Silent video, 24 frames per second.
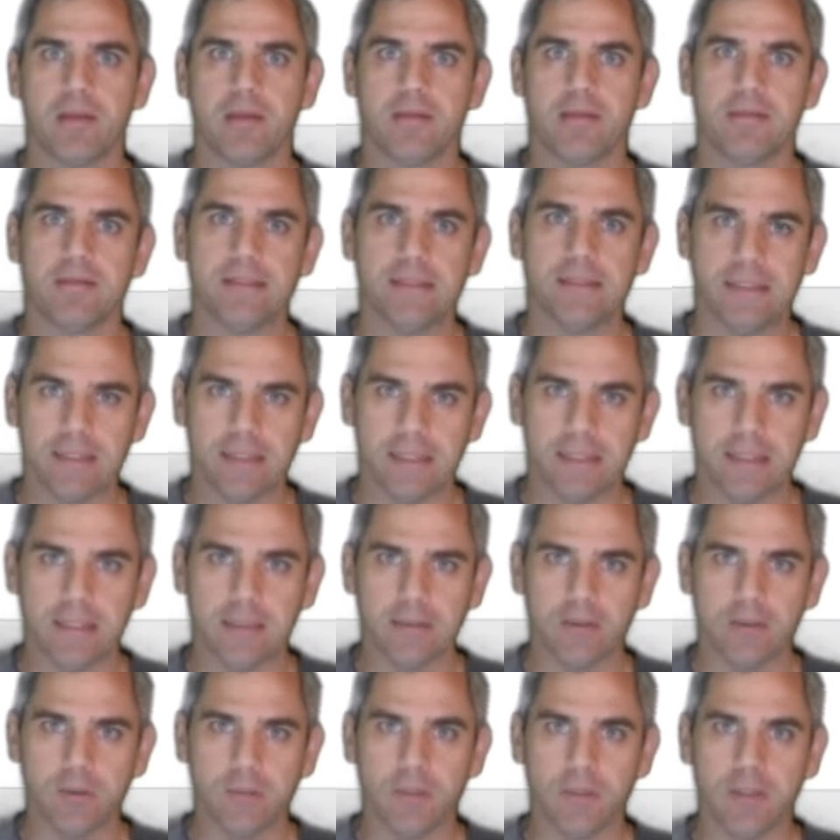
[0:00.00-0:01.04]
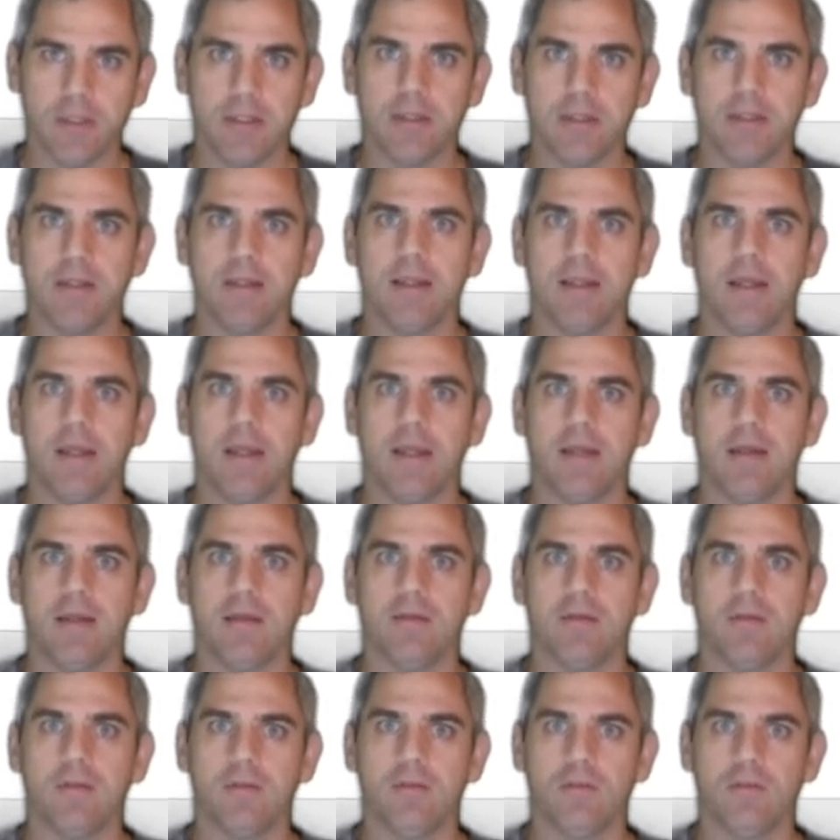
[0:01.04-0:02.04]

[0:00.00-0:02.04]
digging in a little bit and